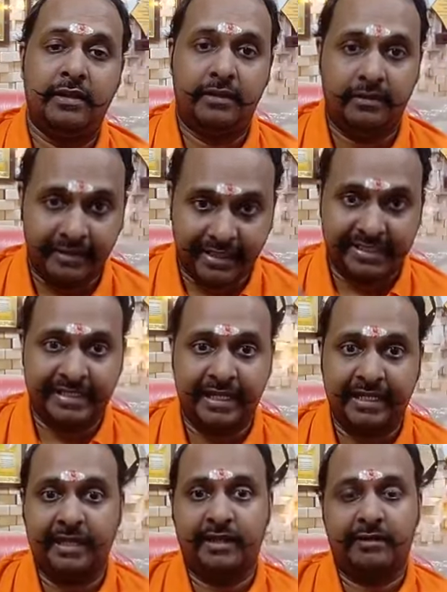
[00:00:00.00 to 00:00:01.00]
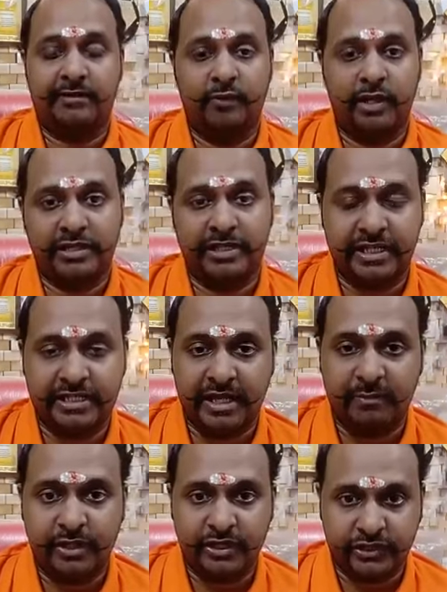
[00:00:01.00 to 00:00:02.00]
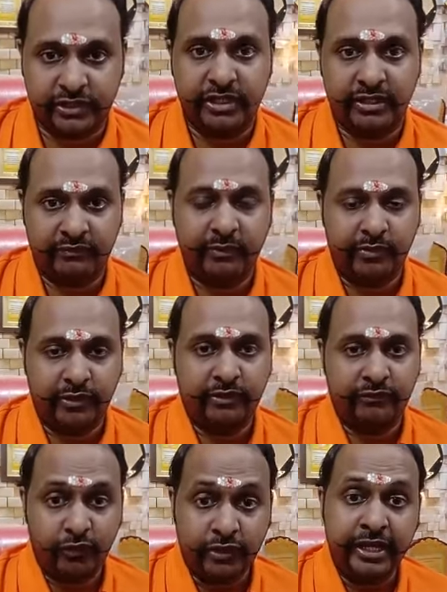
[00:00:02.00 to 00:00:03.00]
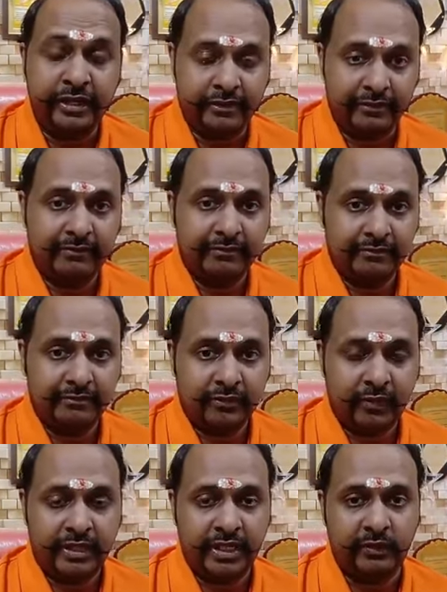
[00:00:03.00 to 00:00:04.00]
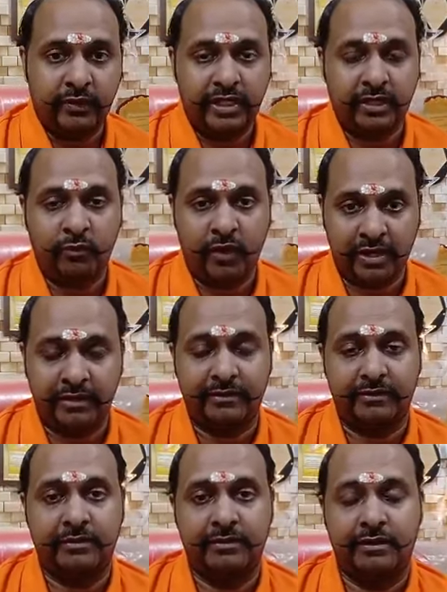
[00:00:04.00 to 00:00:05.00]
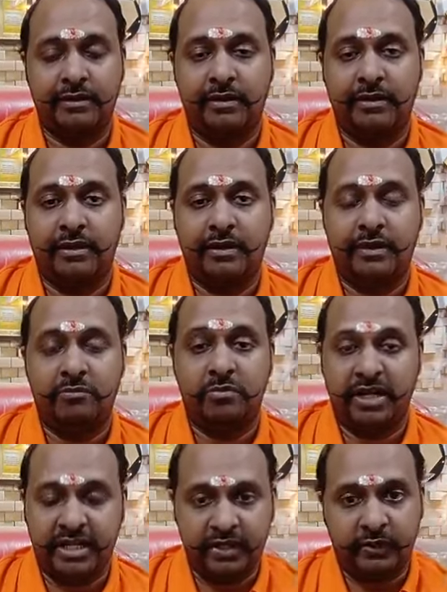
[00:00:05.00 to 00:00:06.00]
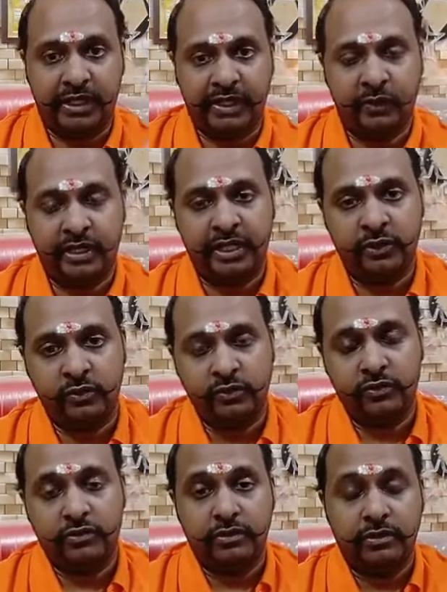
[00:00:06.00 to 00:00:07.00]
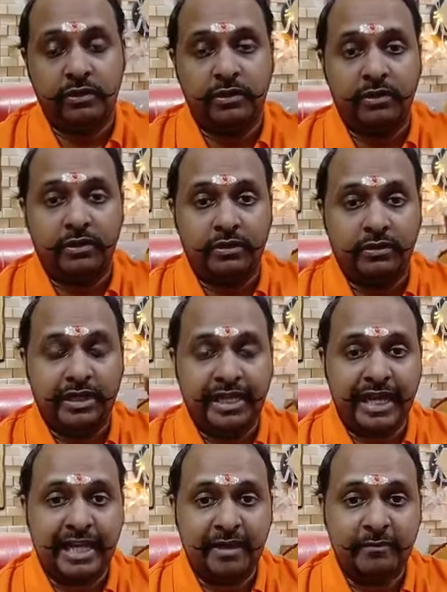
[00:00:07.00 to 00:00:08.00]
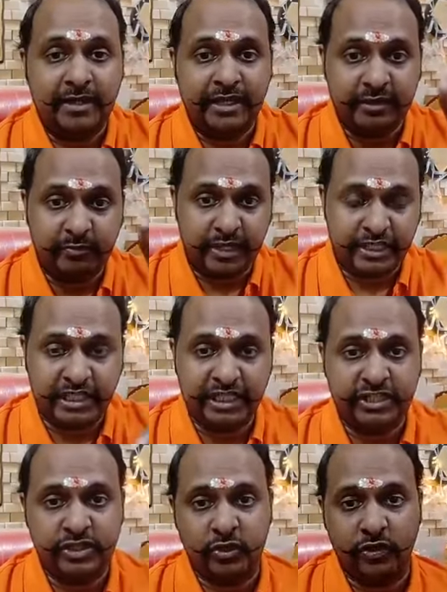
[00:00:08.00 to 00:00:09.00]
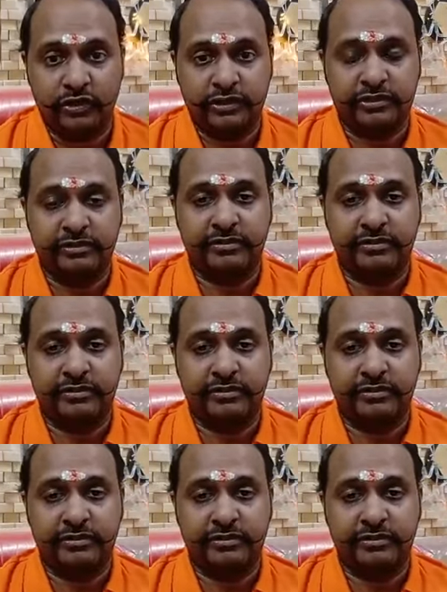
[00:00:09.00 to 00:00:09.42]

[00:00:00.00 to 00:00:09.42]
this center was established in February 14, 2021. But in 2022, the NMT specialist course